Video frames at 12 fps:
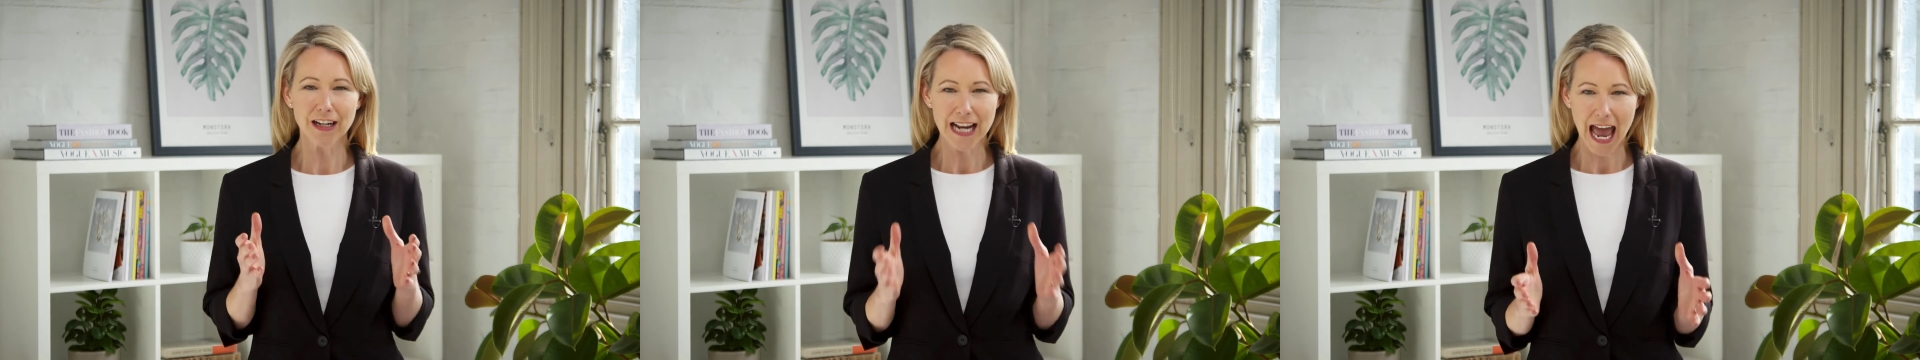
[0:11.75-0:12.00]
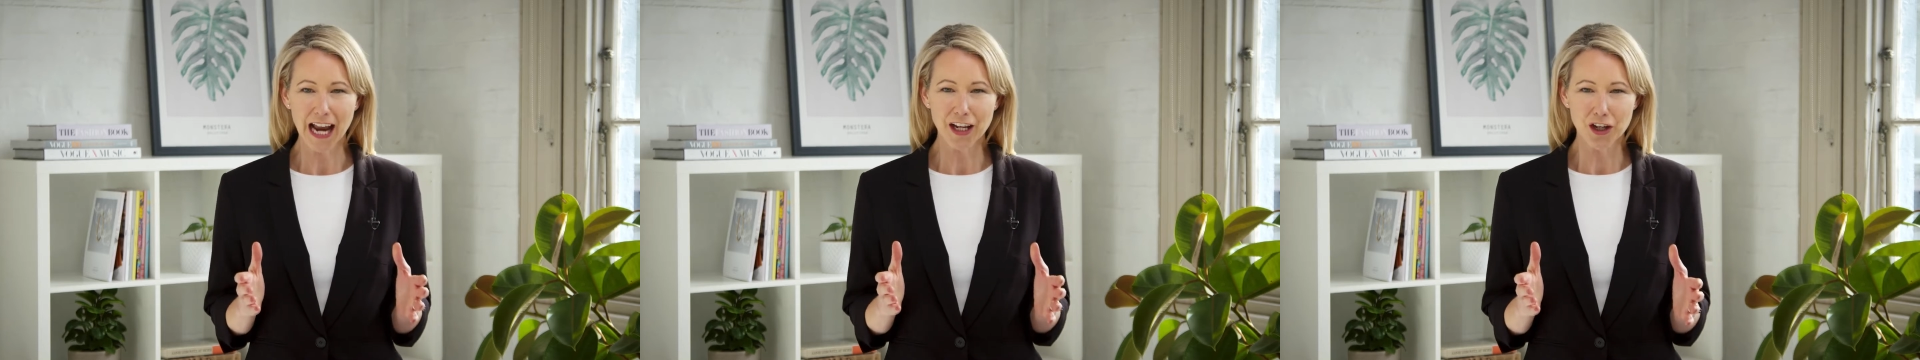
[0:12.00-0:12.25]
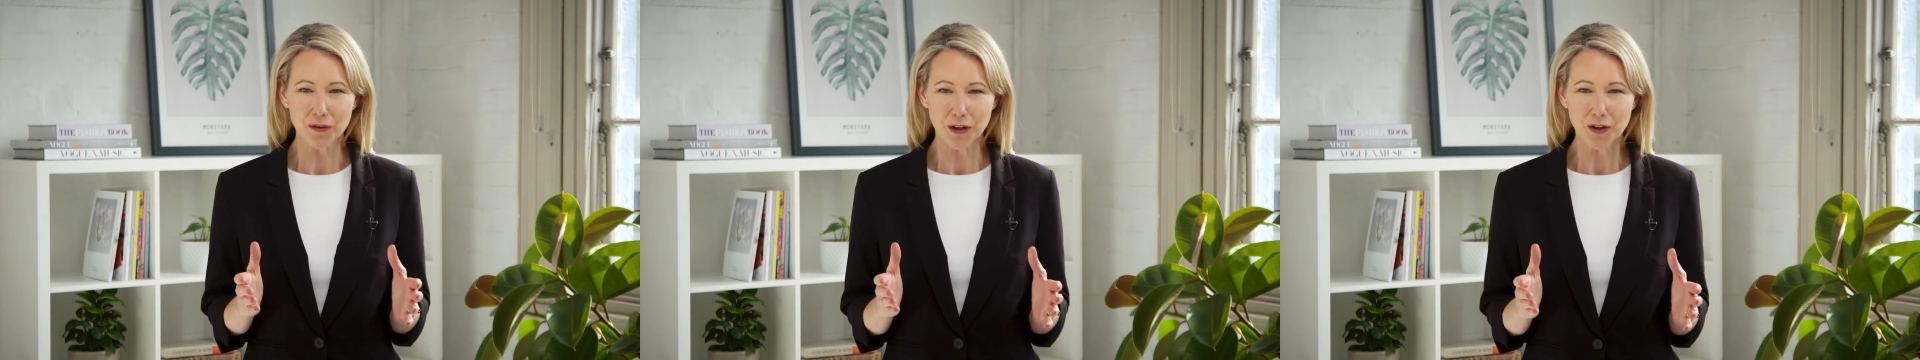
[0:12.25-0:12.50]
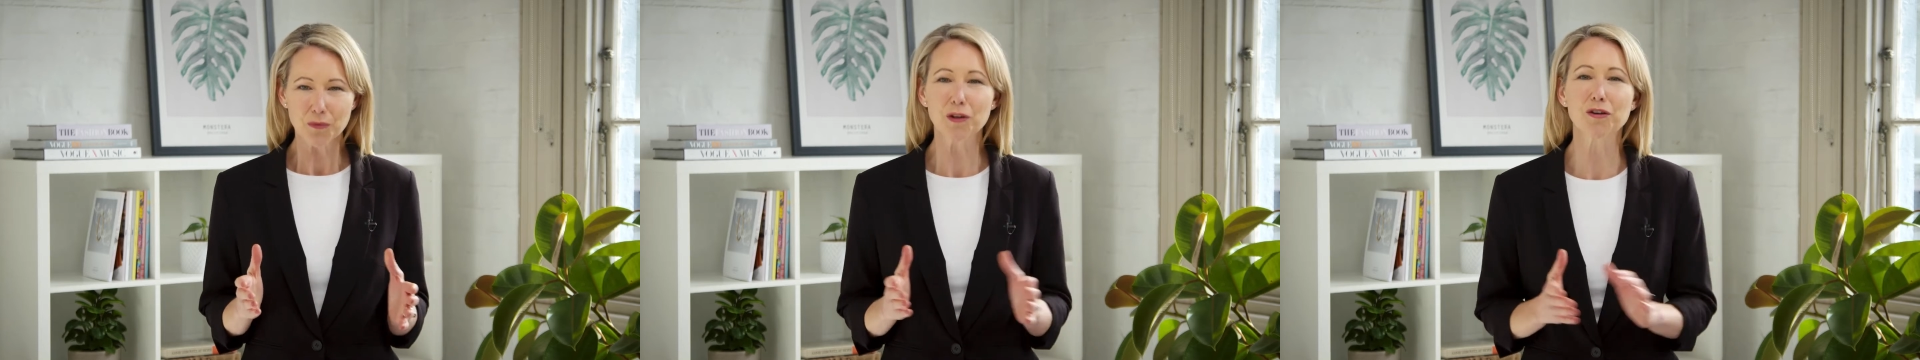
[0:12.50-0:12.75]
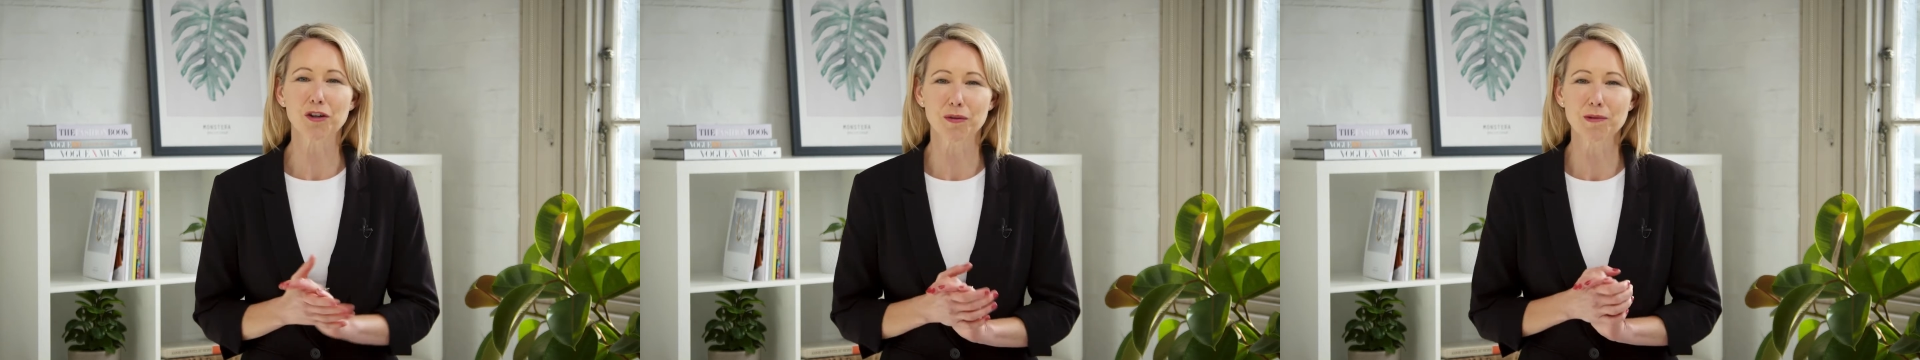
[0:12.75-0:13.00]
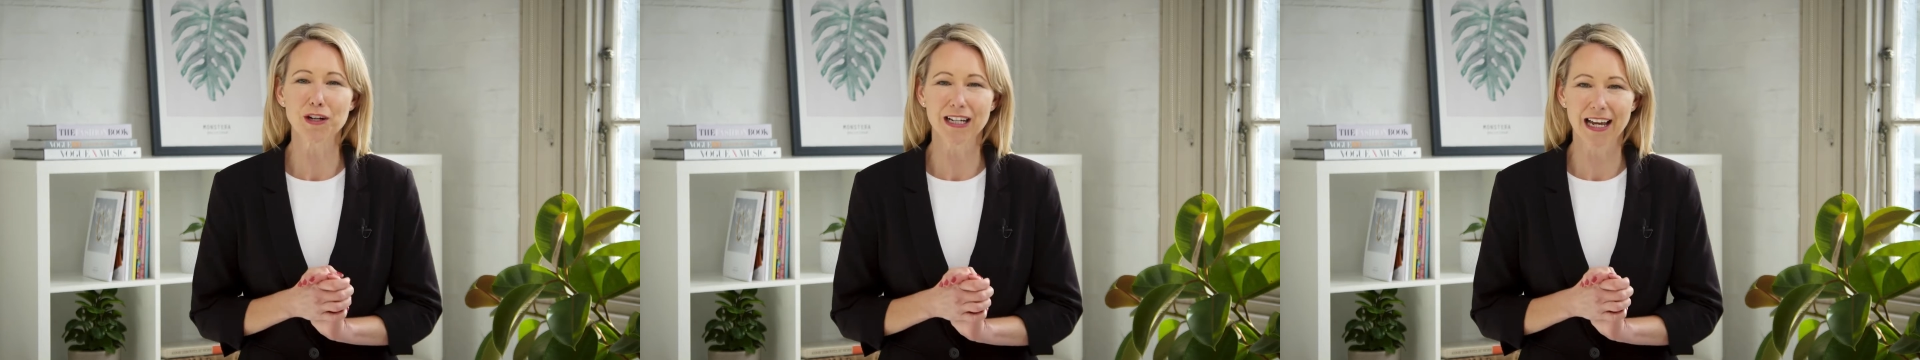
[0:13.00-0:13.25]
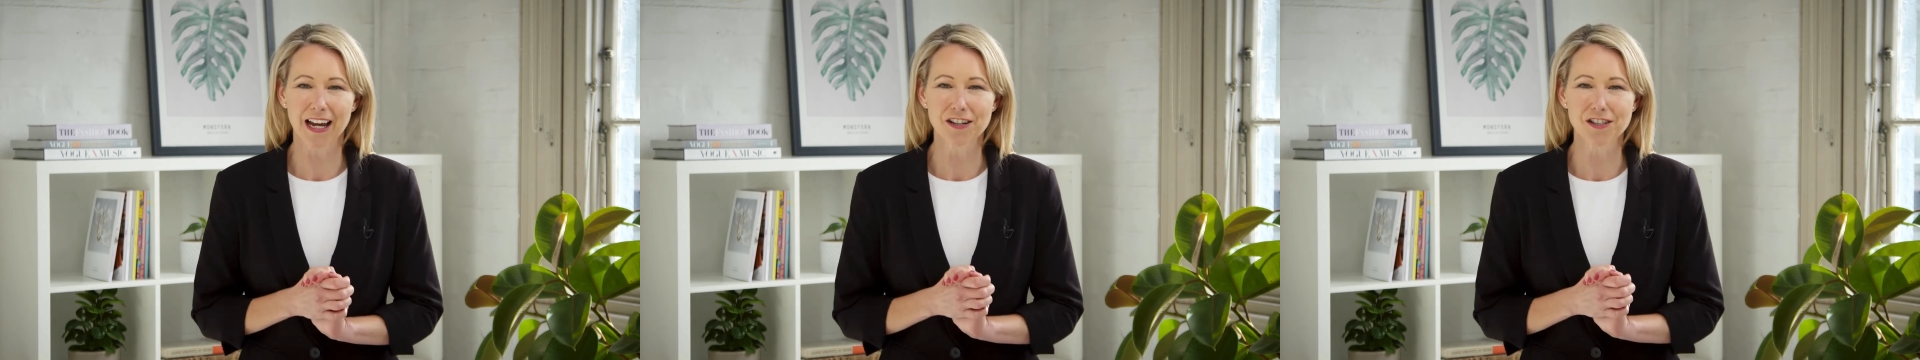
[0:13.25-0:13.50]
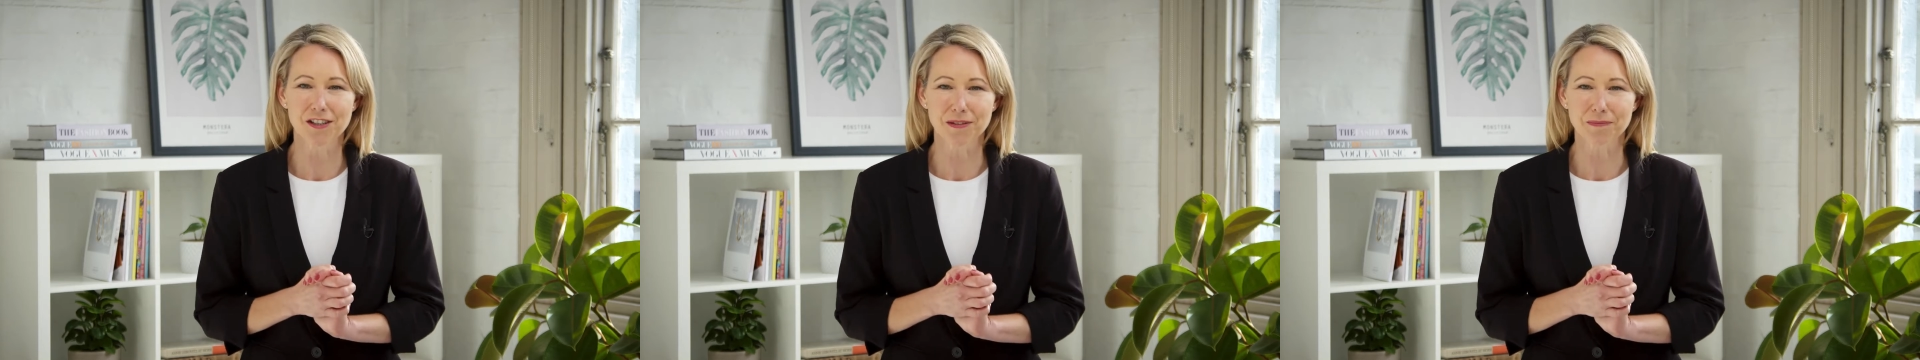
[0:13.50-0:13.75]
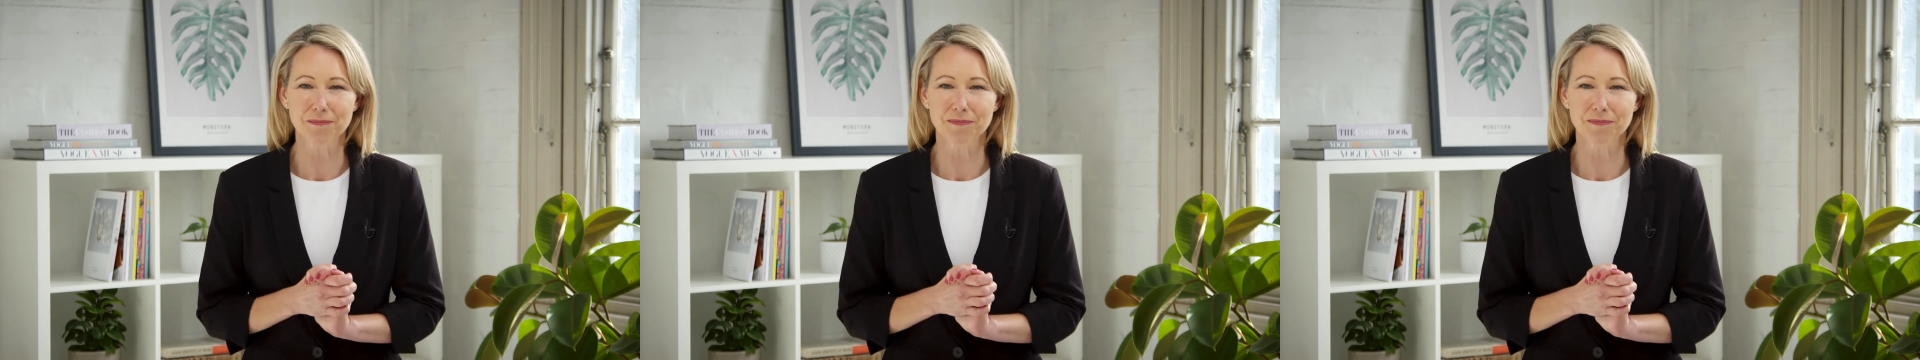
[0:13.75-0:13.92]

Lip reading: and accurate with your communication.